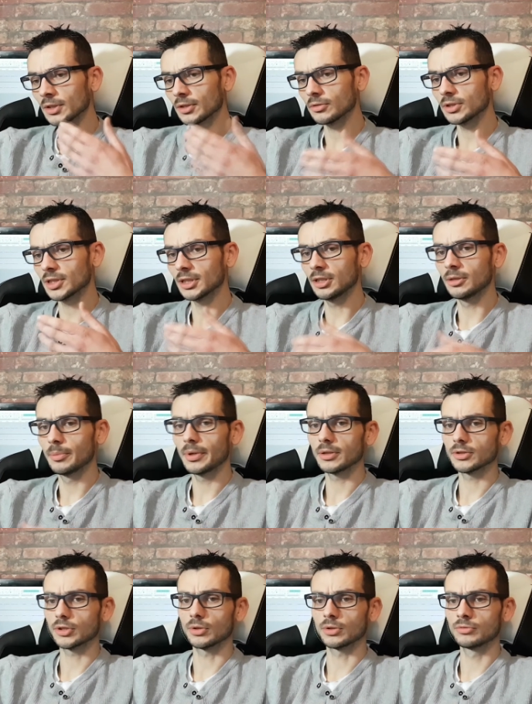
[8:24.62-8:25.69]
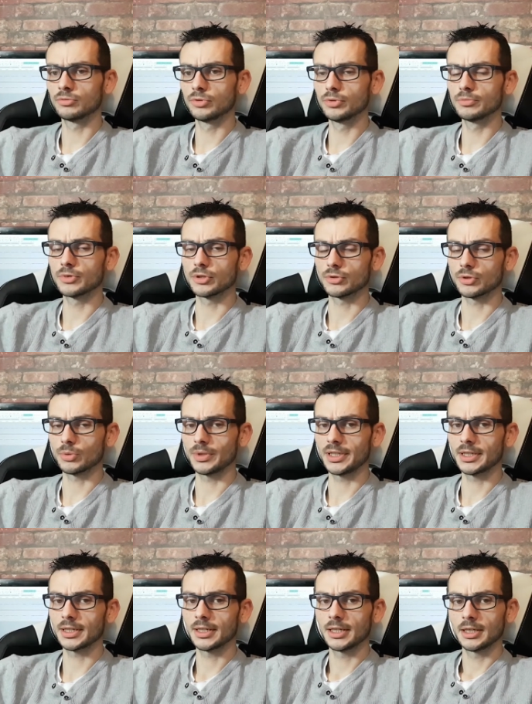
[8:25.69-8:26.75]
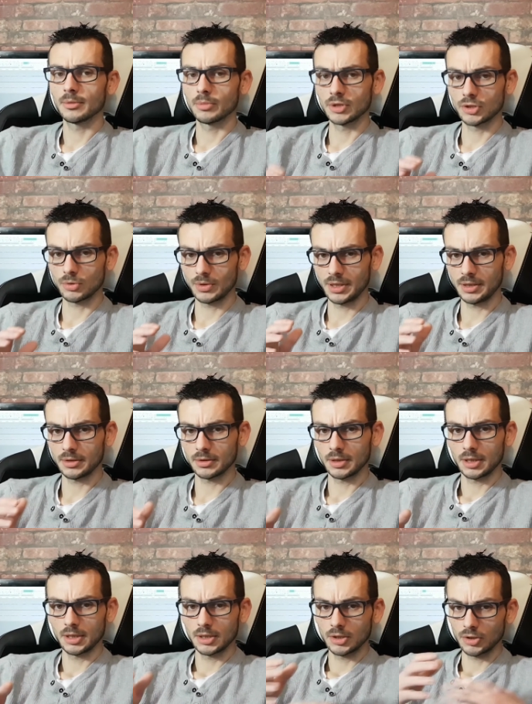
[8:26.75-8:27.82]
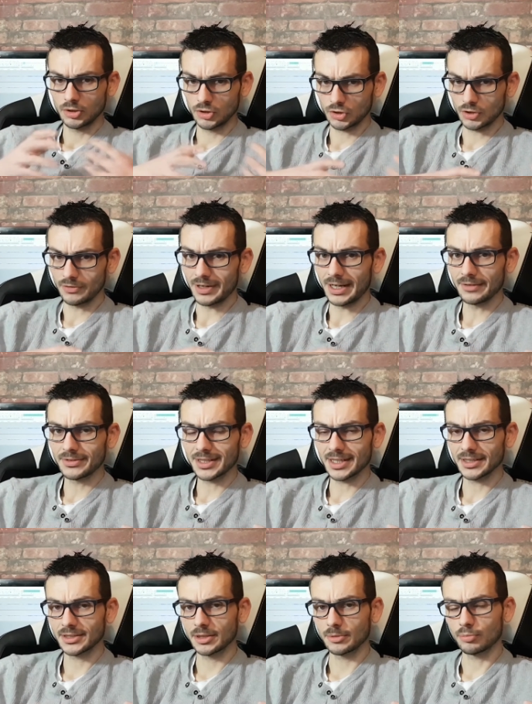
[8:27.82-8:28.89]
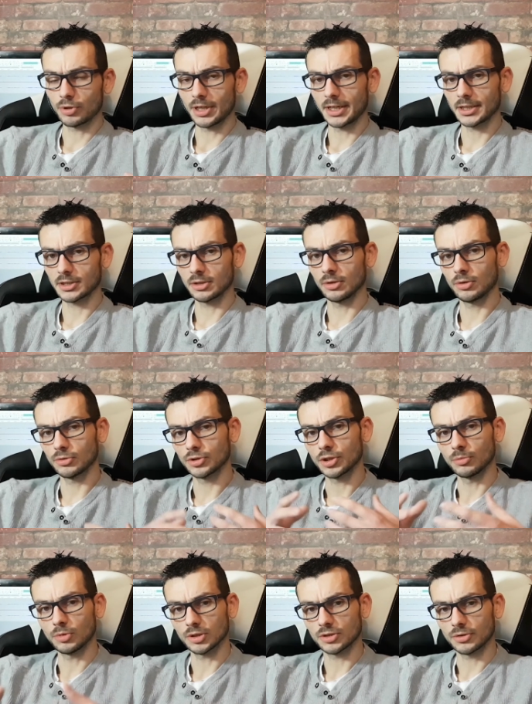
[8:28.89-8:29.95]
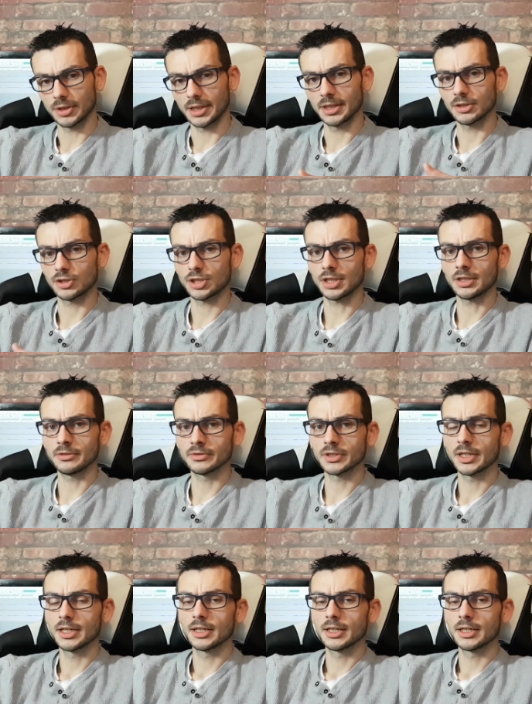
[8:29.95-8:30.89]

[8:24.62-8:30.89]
There is a little bit sort of room to tweak between the stuff I've tested prior to launch and what's going to hit the shelves.